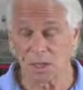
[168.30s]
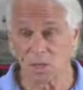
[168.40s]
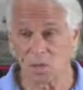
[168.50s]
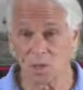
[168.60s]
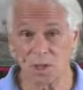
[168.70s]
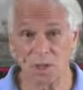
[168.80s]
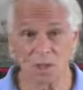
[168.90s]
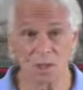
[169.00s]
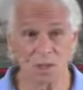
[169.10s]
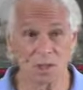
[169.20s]
And what
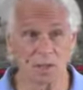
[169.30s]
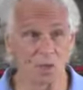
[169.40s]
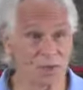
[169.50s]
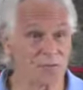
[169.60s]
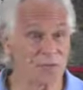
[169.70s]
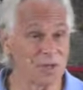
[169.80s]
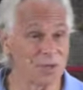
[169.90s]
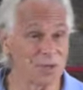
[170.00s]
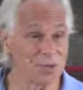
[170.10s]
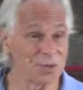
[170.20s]
he discovered
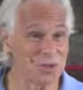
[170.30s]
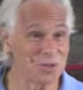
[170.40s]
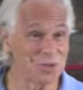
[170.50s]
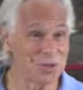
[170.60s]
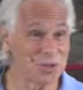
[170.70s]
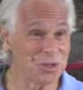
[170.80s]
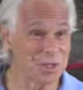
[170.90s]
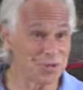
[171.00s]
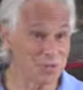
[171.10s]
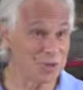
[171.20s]
as he looked deeply into
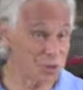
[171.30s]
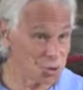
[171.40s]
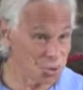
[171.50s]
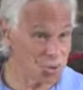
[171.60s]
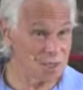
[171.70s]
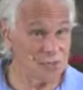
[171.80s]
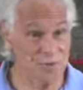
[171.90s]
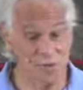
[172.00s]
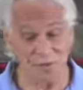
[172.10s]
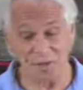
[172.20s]
life, at his own
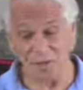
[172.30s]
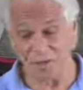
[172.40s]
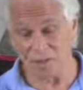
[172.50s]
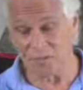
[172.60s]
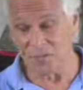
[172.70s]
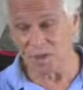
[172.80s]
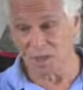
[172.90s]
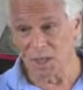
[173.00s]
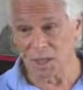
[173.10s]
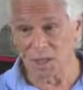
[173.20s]
life and around life,
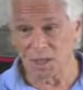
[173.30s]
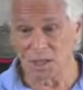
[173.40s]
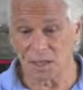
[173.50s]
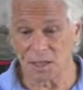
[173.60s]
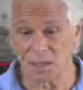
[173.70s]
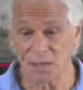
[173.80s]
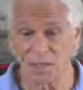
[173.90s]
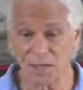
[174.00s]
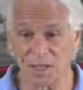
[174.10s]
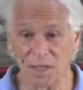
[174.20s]

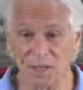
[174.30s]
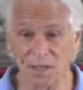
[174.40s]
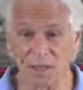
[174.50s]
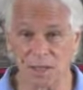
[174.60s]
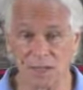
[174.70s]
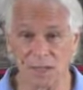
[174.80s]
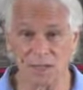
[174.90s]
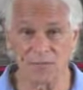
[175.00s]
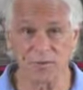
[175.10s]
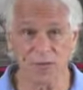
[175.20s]
that a
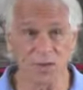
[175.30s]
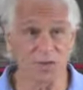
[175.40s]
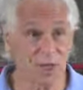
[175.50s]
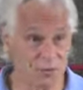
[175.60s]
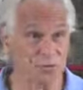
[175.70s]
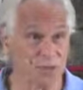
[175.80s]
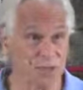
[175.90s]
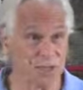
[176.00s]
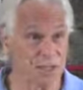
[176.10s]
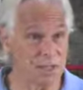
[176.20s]
lot of
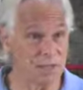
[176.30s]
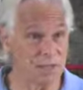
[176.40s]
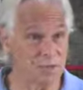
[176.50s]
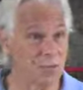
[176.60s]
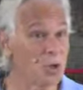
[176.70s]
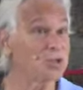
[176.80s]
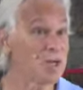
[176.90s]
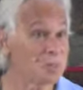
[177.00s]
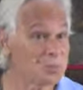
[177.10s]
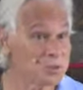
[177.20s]
suffering, again, of all
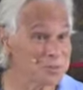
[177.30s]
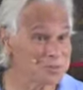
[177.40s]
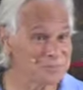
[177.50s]
types,